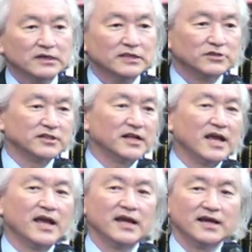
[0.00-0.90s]
So
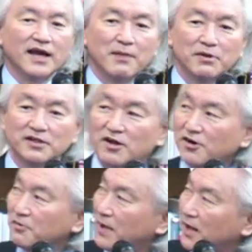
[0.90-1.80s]
today, I'm going to
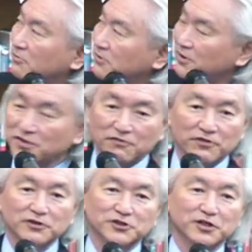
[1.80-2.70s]
talk about the
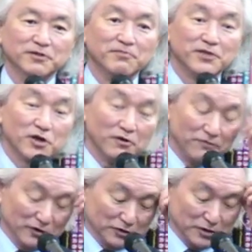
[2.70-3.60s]
future, your
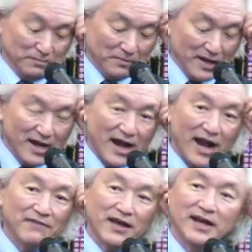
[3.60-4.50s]
future.
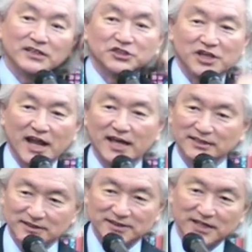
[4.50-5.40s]
I've had a
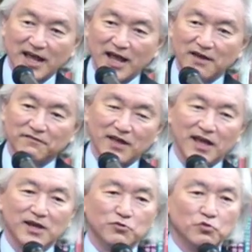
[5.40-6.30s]
chance to have
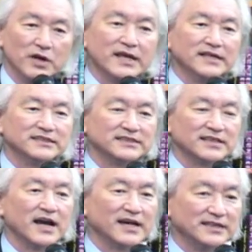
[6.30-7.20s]
a
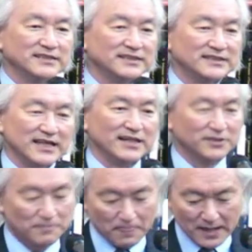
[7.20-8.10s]
ringside
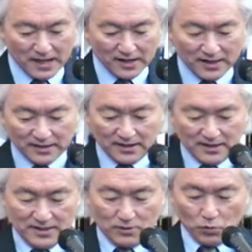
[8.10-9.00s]
seat
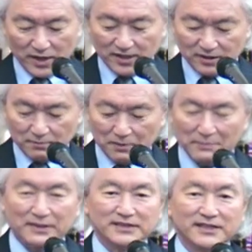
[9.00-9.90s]
with
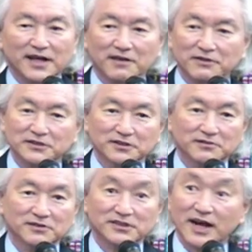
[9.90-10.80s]
BBC Television,
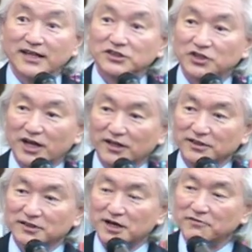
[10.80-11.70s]
Science Channel,
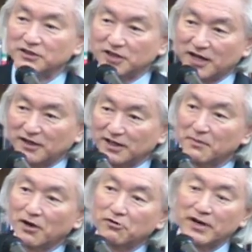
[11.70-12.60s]
Discovery Channel, and
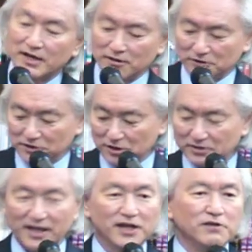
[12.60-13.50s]
my own radio show
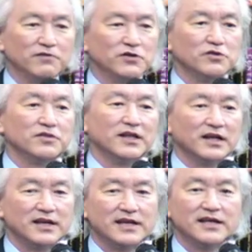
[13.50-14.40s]
to interview the
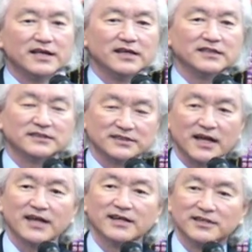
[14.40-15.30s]
leading
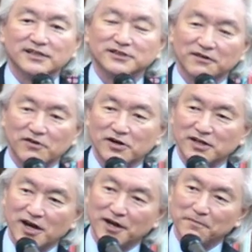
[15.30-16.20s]
scientists of our
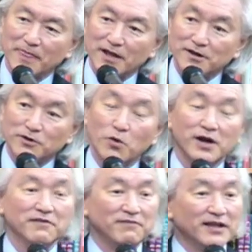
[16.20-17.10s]
time who
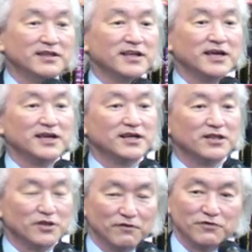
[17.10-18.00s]
are inventing
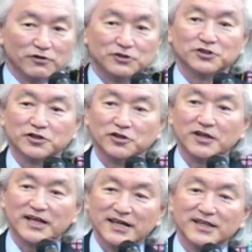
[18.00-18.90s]
the future
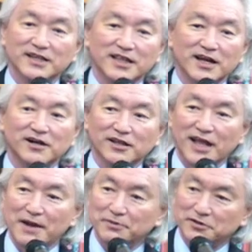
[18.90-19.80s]
in their
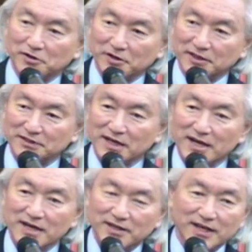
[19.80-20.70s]
laboratories.
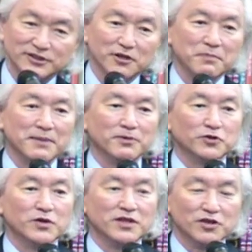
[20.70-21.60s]
These are the people
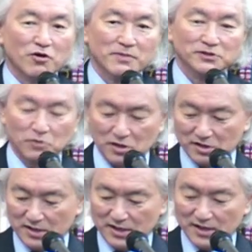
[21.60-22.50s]
doing the yeoman's work
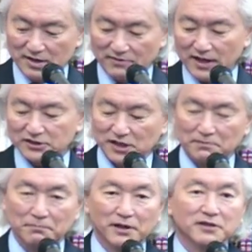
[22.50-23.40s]
of actually
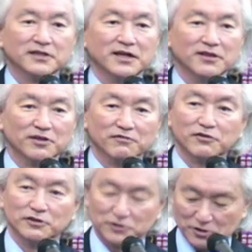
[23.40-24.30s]
building the
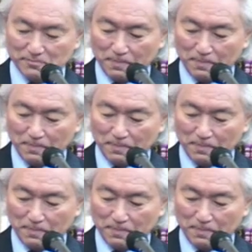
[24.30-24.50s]
future.